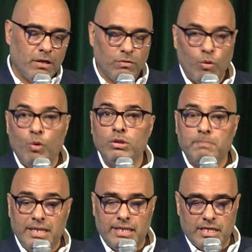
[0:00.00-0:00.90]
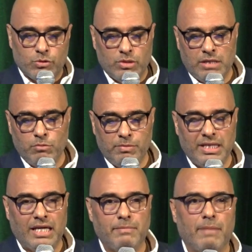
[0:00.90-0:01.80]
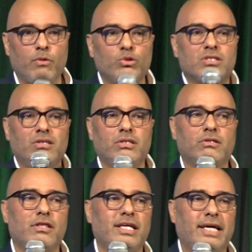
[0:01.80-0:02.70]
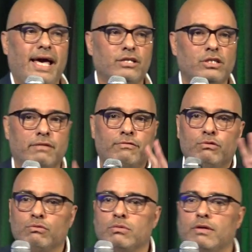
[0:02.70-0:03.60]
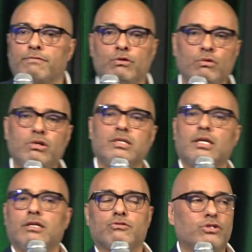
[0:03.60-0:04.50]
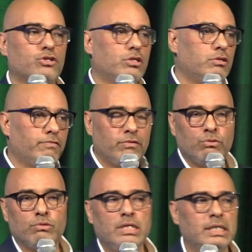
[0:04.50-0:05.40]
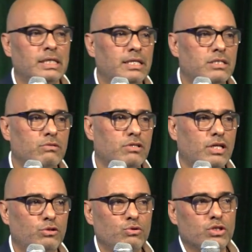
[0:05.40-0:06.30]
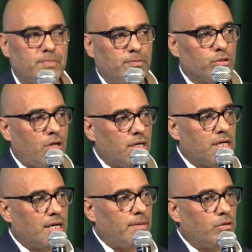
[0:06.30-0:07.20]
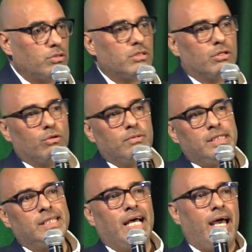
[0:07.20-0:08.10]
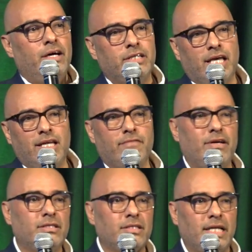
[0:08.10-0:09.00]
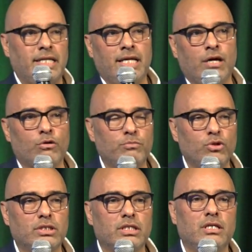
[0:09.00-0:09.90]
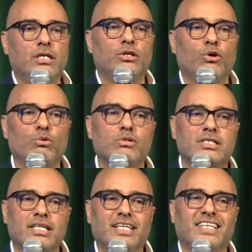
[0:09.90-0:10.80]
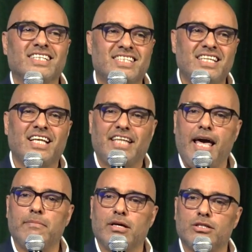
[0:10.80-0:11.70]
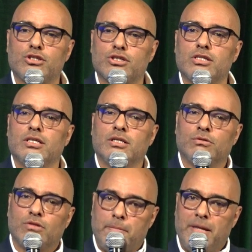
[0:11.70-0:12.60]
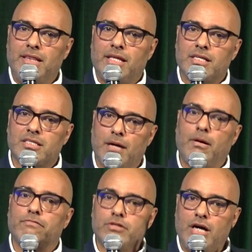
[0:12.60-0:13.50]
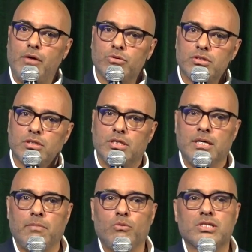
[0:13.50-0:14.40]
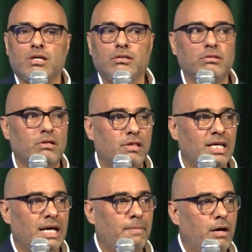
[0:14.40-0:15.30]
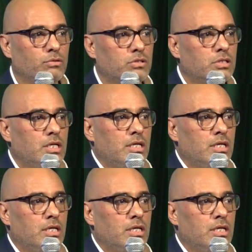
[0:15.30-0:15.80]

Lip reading: all buildings within Mobile, Alabama. We started to think, actually, if you look in the literature, if you listen to the news, people talking about, a hurricane event that hit a community, you always see the damage to the buildings above ground. But we started to think about